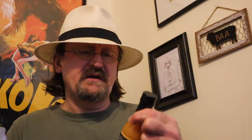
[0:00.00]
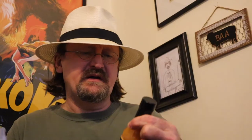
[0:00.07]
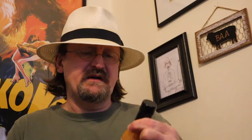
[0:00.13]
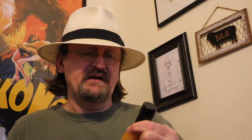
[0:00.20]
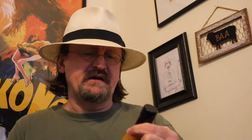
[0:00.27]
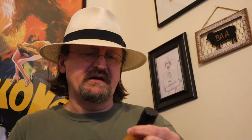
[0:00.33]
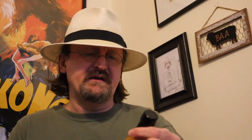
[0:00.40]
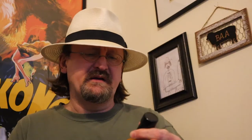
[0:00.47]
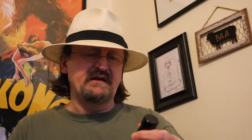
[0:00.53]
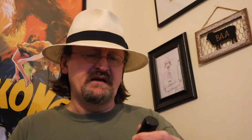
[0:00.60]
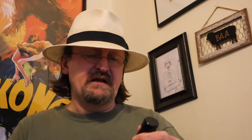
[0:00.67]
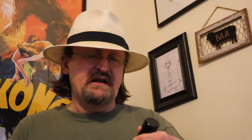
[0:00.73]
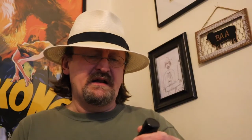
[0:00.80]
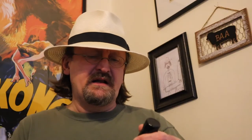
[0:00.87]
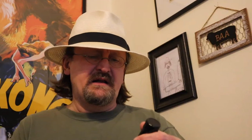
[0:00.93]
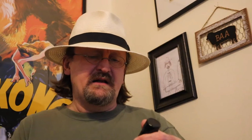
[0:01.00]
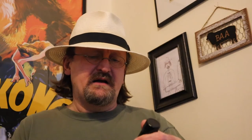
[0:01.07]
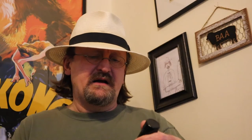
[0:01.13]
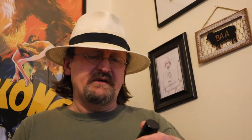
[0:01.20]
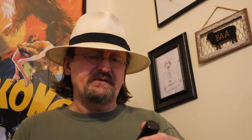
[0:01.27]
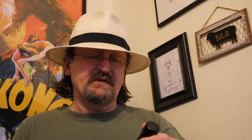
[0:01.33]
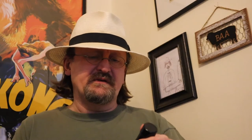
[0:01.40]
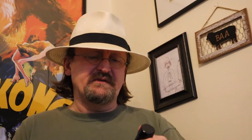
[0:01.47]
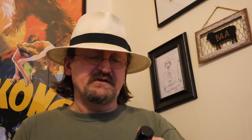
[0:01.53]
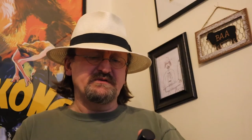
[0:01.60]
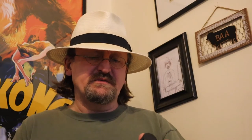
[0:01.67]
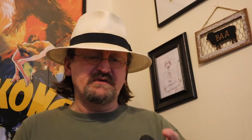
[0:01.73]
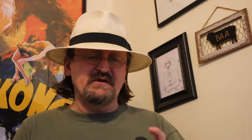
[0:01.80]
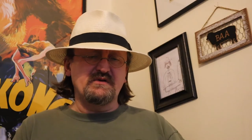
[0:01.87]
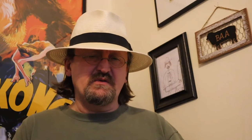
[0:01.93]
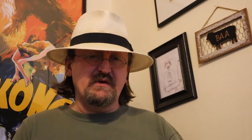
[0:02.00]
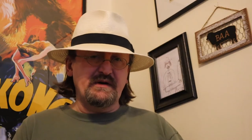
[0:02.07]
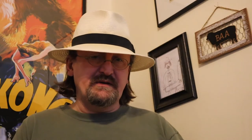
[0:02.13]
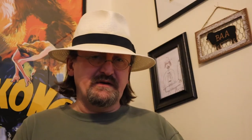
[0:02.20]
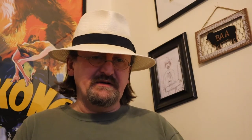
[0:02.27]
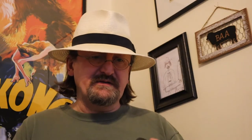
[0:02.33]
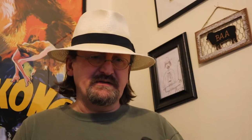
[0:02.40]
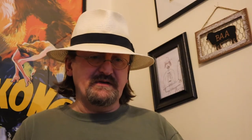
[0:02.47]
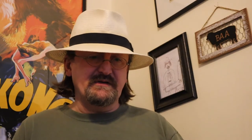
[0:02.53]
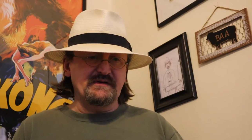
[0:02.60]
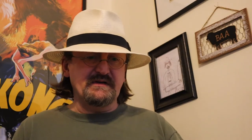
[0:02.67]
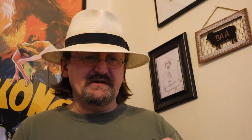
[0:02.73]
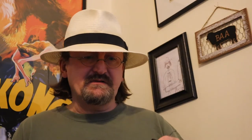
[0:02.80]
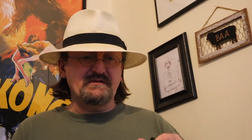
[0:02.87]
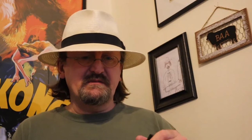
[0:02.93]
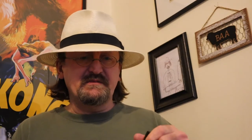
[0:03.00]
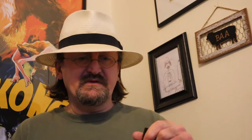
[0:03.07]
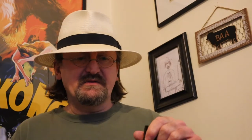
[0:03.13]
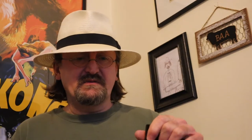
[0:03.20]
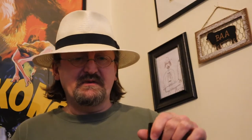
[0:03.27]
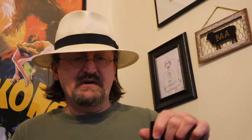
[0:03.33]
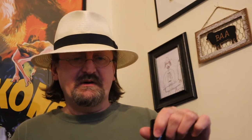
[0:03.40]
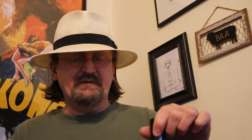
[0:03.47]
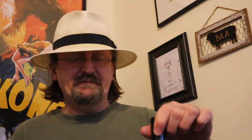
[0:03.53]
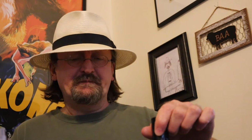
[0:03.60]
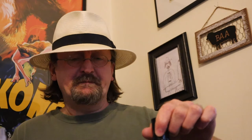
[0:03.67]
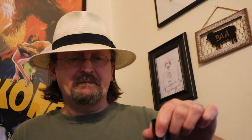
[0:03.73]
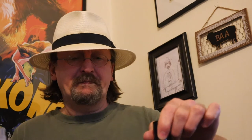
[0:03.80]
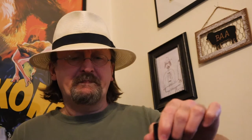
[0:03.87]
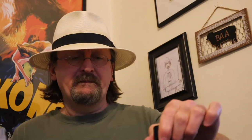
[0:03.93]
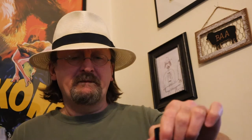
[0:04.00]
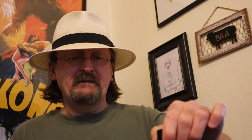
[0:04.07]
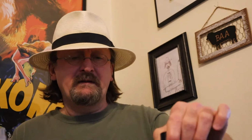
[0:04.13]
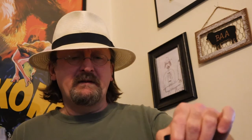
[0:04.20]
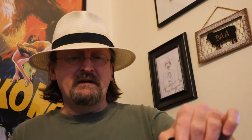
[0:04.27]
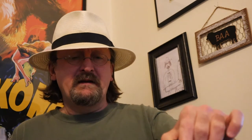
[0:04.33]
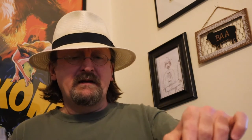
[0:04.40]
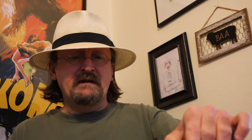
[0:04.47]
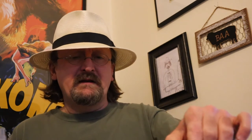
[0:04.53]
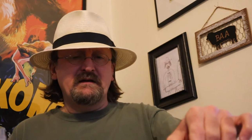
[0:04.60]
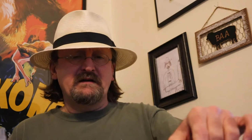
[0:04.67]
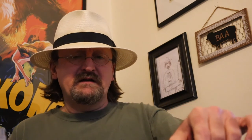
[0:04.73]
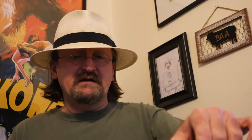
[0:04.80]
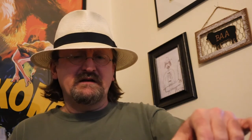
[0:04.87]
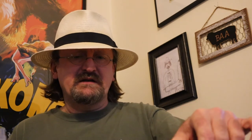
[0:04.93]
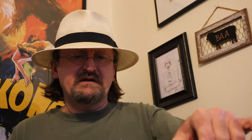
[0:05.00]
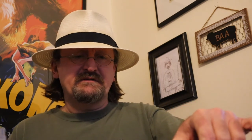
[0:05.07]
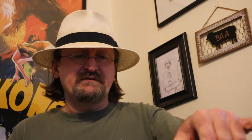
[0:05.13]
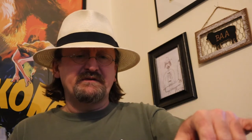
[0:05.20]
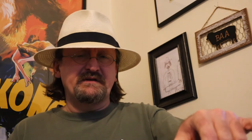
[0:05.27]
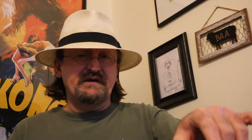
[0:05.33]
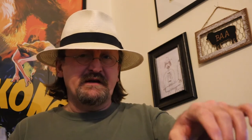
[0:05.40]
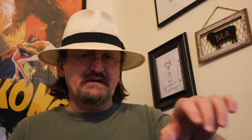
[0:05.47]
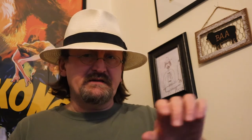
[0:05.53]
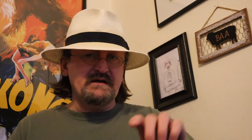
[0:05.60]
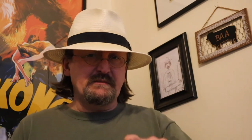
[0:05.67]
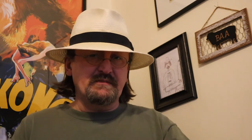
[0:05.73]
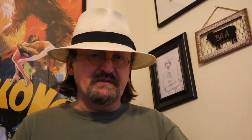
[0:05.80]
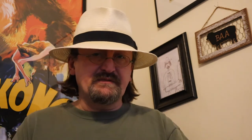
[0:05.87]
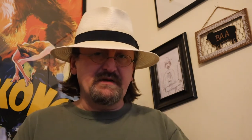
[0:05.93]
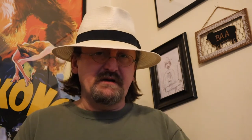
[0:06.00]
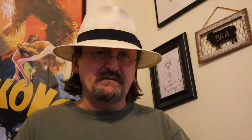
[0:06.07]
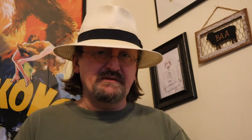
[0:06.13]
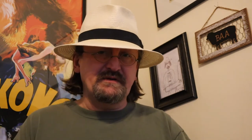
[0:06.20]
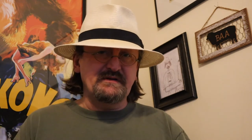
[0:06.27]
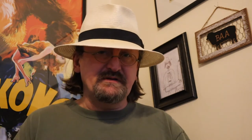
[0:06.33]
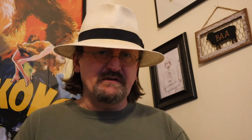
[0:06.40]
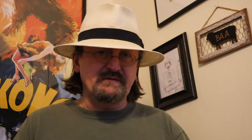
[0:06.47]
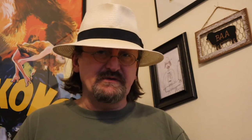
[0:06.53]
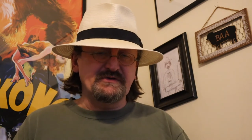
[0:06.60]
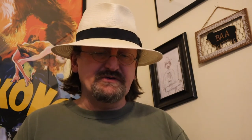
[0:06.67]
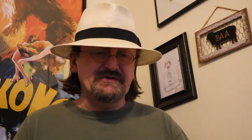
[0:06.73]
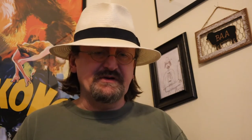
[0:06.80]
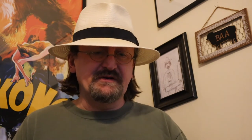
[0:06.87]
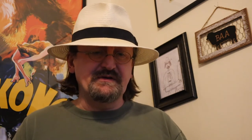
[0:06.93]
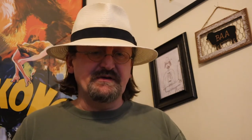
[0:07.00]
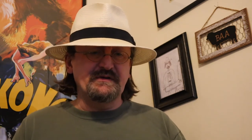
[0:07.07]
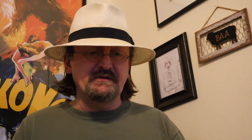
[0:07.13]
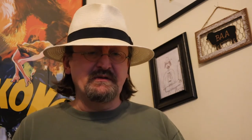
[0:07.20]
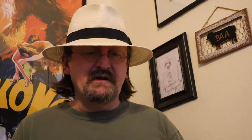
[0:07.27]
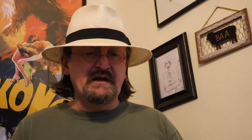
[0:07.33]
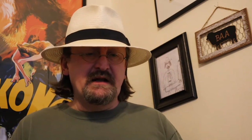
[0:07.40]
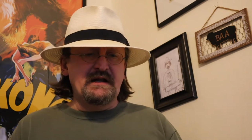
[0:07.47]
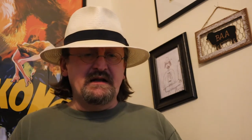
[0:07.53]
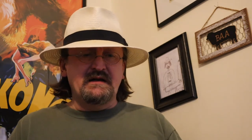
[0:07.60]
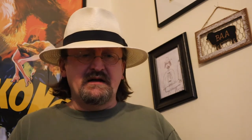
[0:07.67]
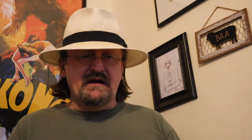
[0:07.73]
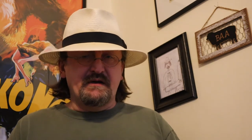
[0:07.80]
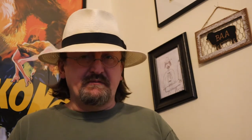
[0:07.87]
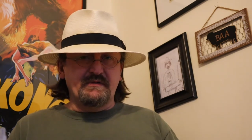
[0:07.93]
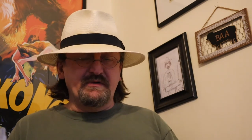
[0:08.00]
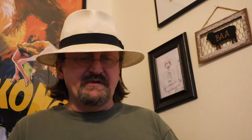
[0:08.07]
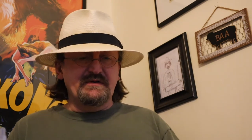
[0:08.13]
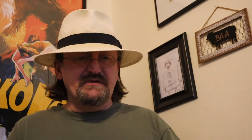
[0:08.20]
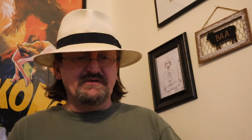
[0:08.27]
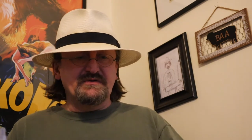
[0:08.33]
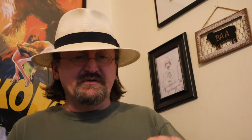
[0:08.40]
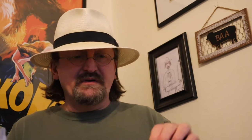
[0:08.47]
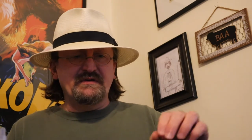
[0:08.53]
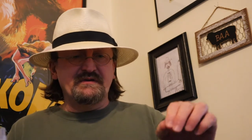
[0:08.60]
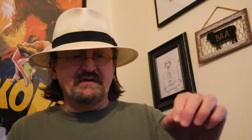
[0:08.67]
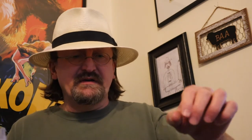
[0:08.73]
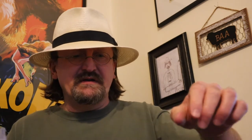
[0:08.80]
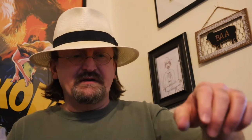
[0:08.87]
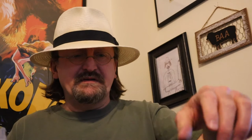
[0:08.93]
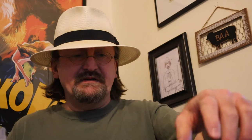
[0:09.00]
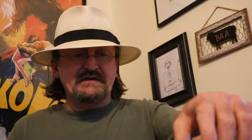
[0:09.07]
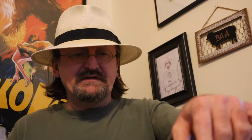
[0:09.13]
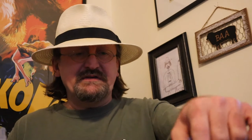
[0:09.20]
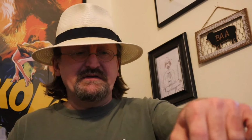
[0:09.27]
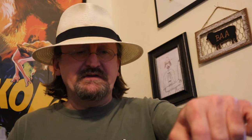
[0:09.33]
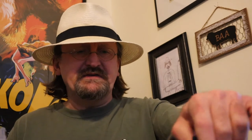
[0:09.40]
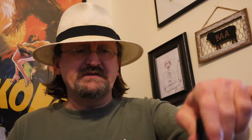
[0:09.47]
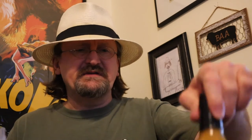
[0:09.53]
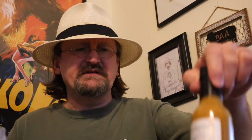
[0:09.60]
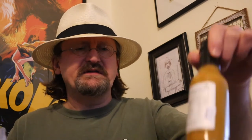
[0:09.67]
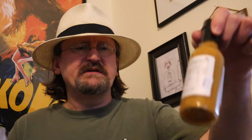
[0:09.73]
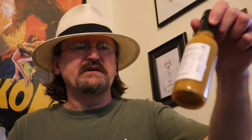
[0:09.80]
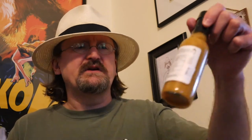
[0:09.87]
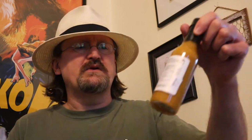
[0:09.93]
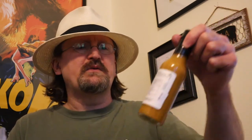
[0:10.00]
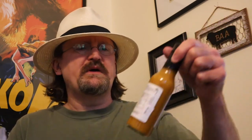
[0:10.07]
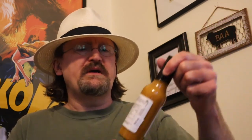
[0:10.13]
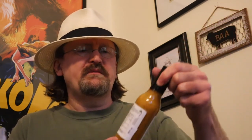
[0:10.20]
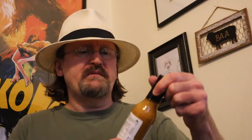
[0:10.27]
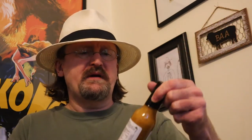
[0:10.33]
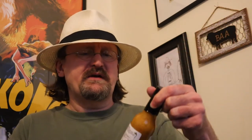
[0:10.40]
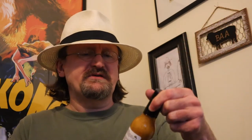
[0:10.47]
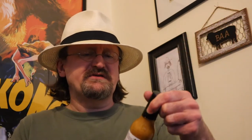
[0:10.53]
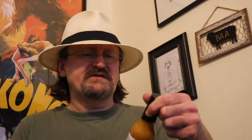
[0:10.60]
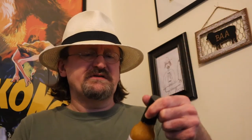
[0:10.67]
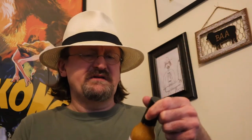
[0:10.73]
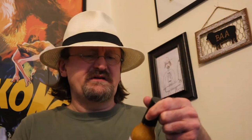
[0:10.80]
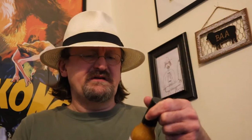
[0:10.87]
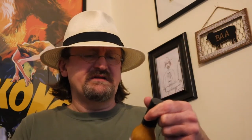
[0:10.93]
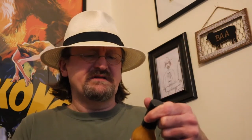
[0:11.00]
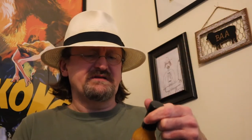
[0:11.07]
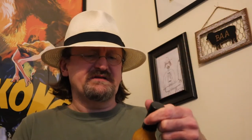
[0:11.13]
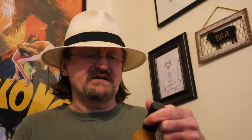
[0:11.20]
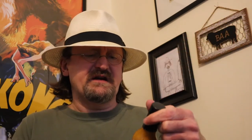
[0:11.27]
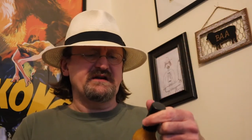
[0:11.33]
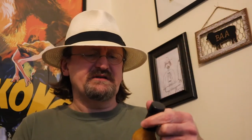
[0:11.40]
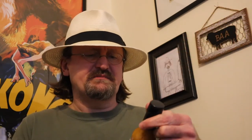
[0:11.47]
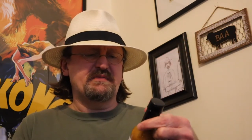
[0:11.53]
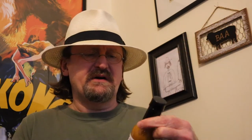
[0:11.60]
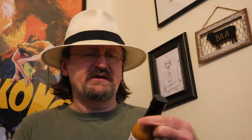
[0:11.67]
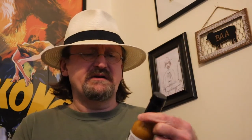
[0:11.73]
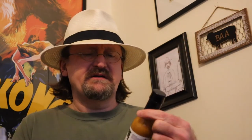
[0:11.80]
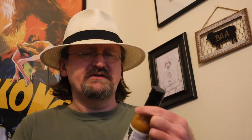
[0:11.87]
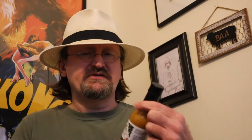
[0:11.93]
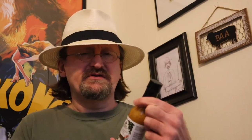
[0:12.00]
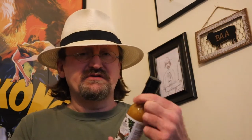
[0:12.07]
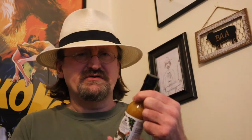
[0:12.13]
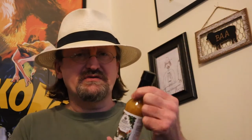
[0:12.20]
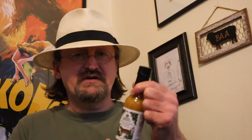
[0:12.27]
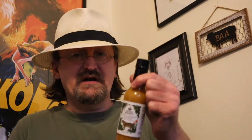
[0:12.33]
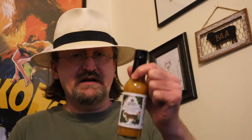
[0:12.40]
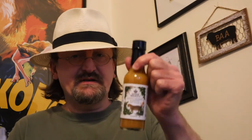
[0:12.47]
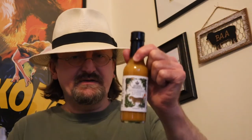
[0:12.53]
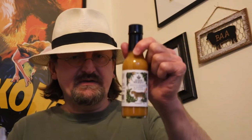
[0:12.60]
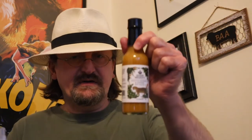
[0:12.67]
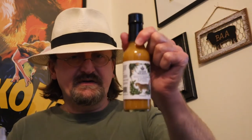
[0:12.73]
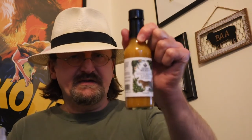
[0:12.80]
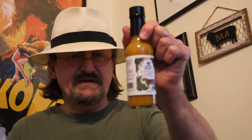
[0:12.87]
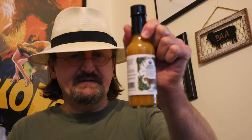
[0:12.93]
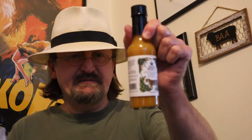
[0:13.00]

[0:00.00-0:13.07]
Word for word: And I think this would go quite nicely on ice cream as well. Uh, the next couple of companies I want to show you I really enjoy. Uh, this is Queen Majesty's Scotch Bonnet and Ginger Hot Sauce.